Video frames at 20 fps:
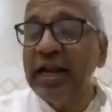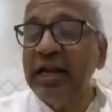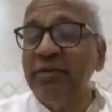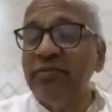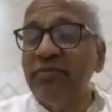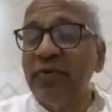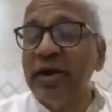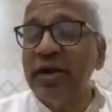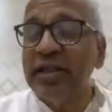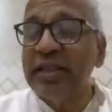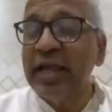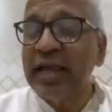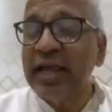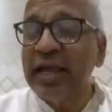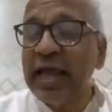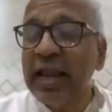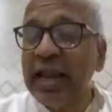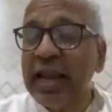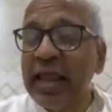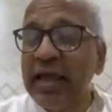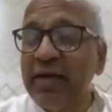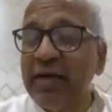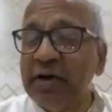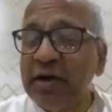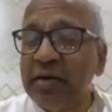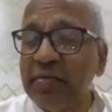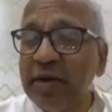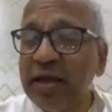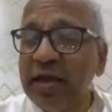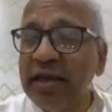different, they can
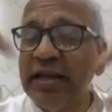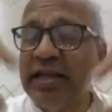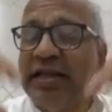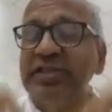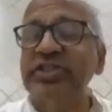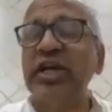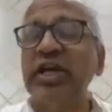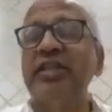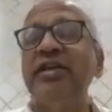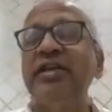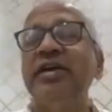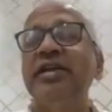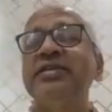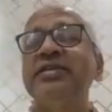never be in each other.